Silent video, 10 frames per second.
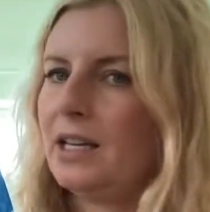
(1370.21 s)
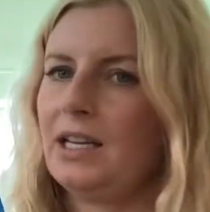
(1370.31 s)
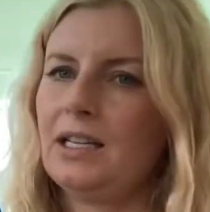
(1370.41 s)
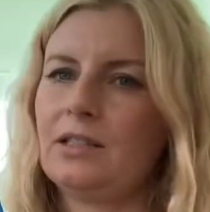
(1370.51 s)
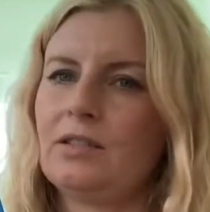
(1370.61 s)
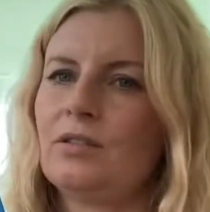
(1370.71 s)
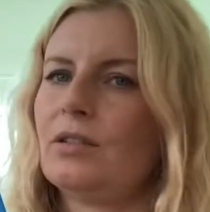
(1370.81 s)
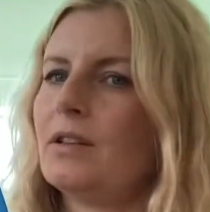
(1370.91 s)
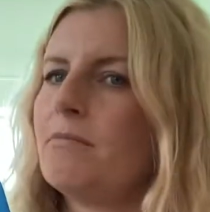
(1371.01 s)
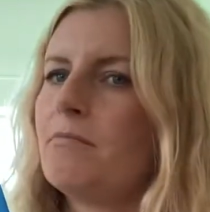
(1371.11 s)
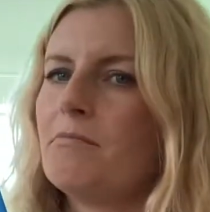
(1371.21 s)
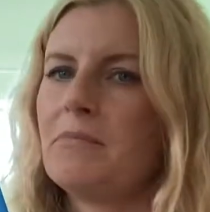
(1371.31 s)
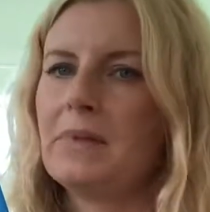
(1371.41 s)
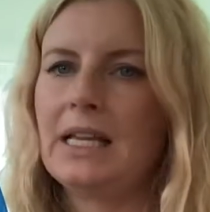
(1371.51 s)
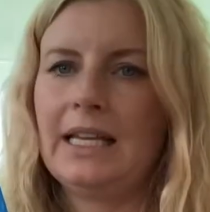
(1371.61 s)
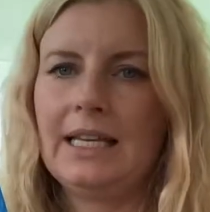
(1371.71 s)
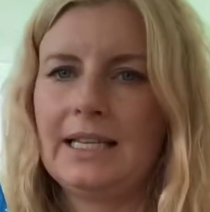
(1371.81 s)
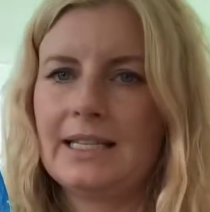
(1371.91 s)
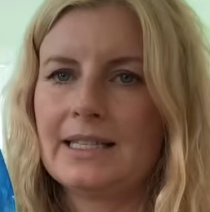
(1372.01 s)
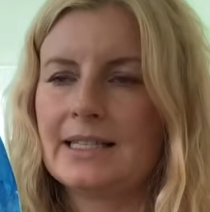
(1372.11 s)
It took
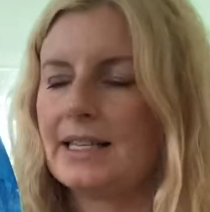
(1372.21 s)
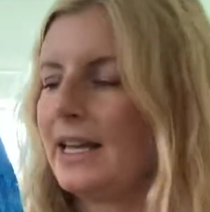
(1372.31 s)
millions